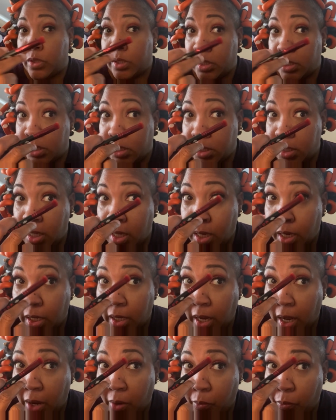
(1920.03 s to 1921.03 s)
see, then
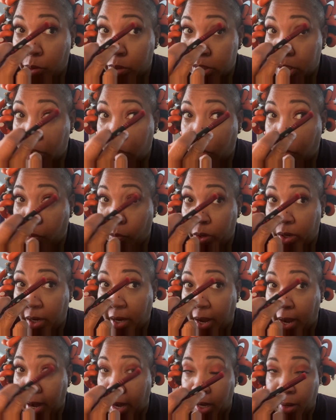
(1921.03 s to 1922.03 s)
that went
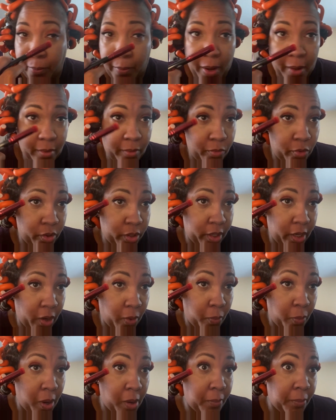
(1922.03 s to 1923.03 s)
higher, probably more than I
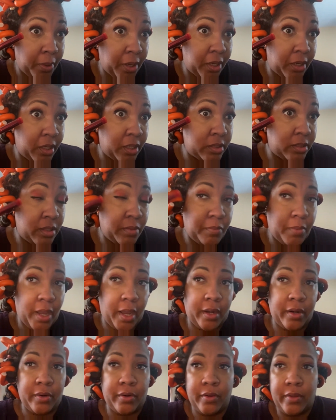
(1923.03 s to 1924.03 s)
want, but it doesn't
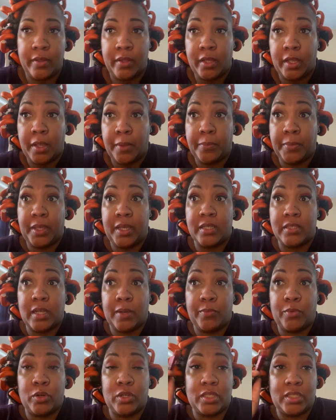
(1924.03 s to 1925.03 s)
matter because I'm
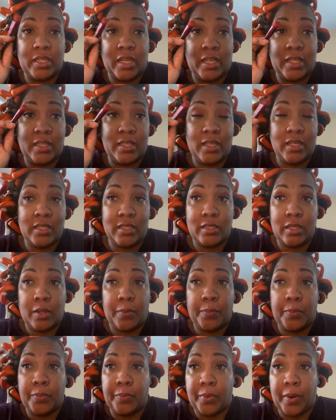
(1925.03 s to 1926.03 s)
going to take this and
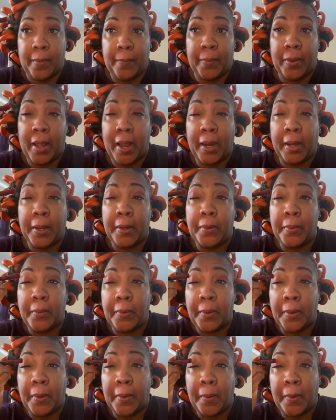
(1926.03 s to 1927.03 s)
apply this on
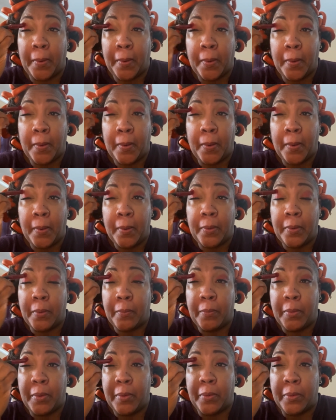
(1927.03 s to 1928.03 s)
here. So we're
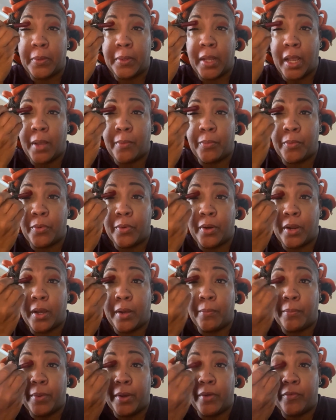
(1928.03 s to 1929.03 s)
going to tap on
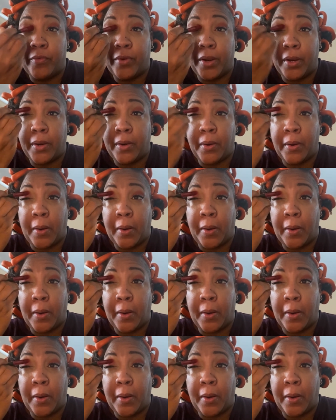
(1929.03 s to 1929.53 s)
above there.